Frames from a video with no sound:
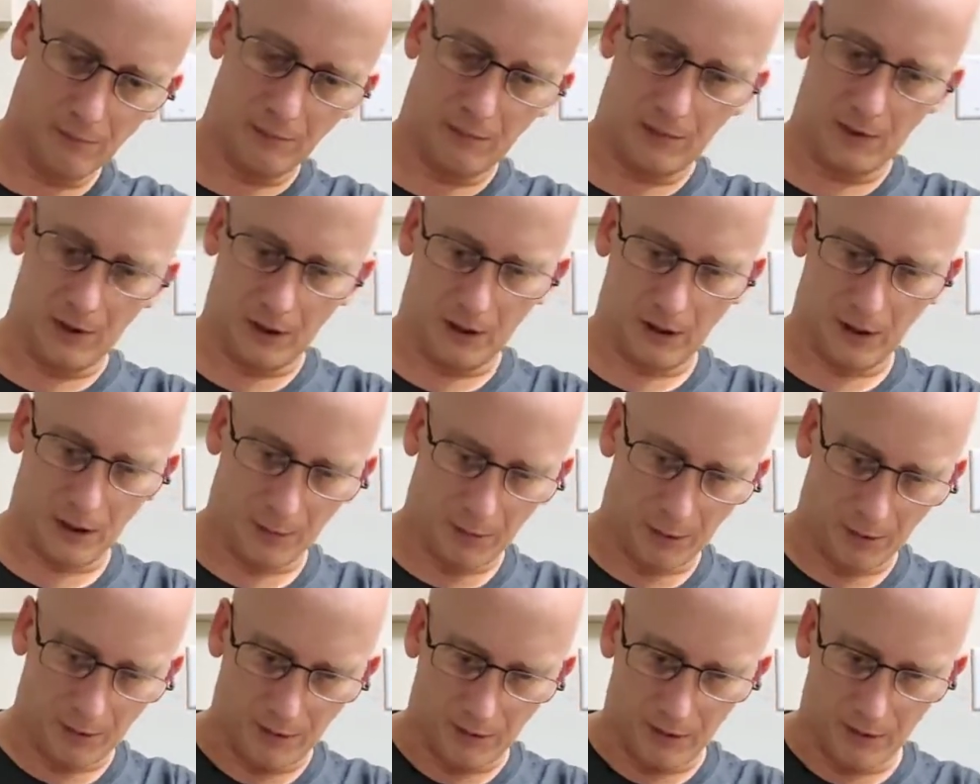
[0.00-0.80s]
Gotta
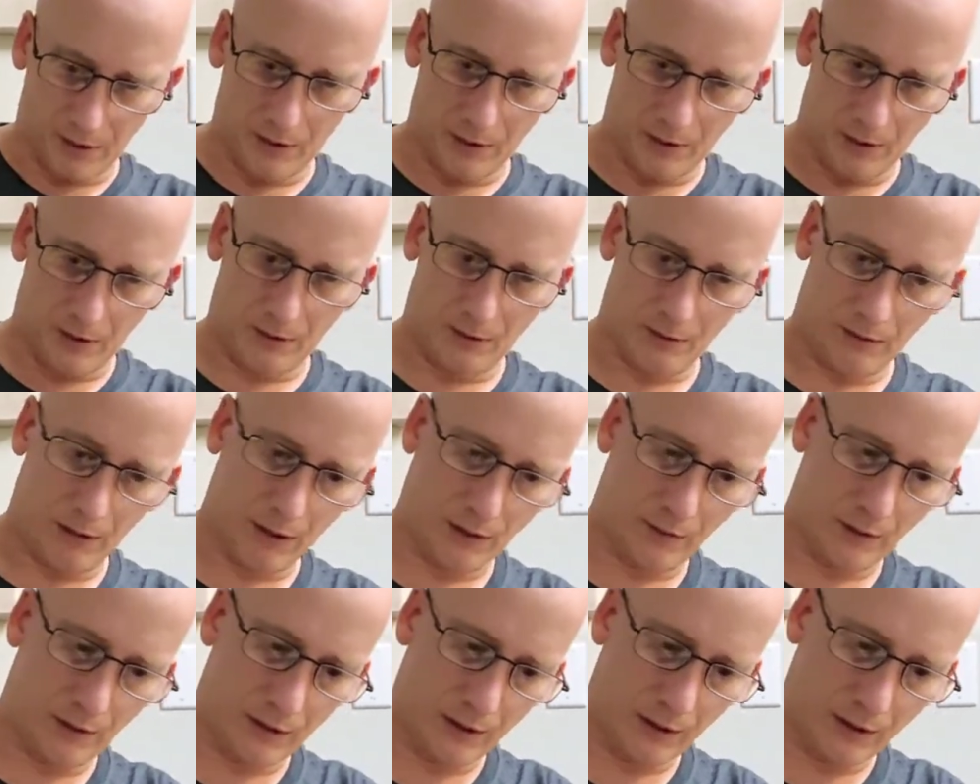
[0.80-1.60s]
improvise, I don't
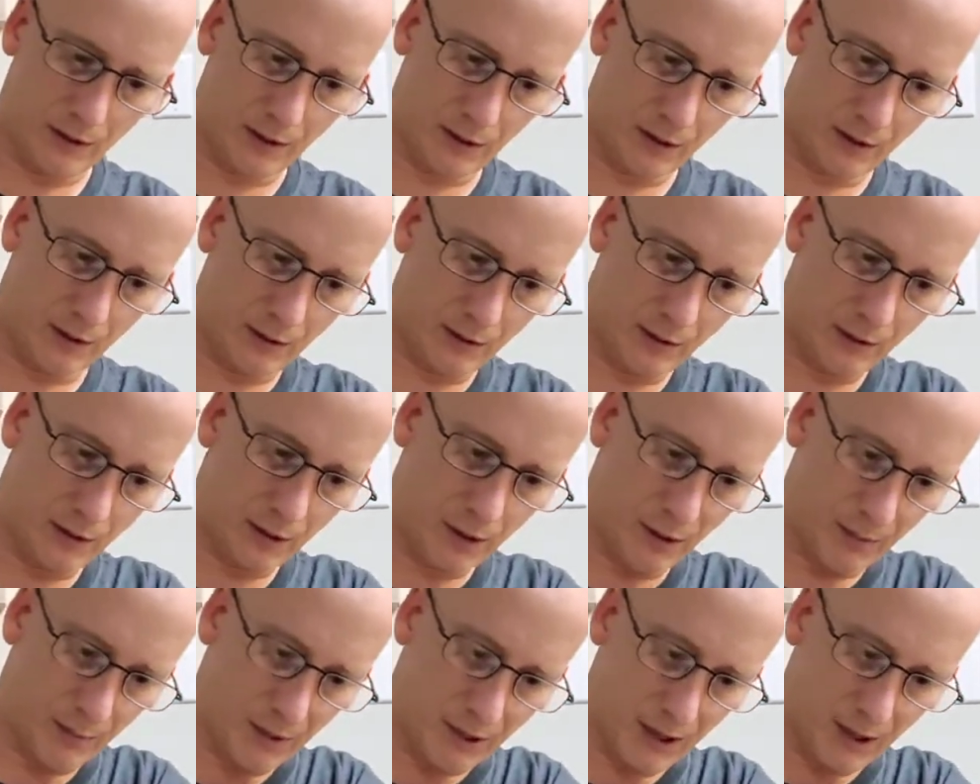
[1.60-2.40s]
have any scissors
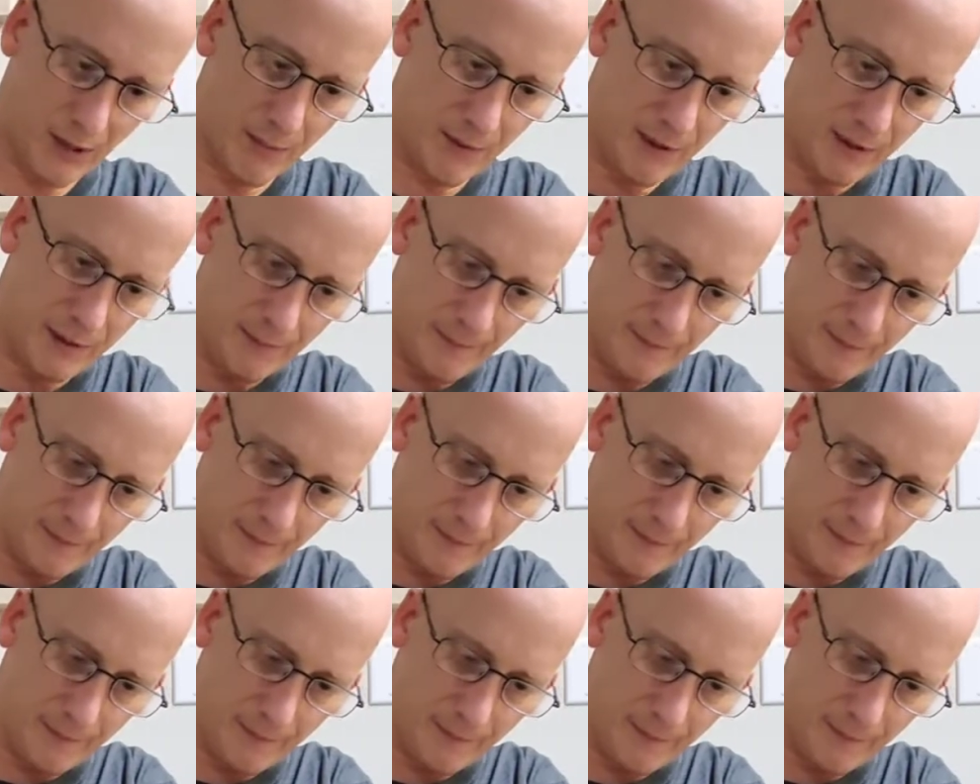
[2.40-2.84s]
nearby me.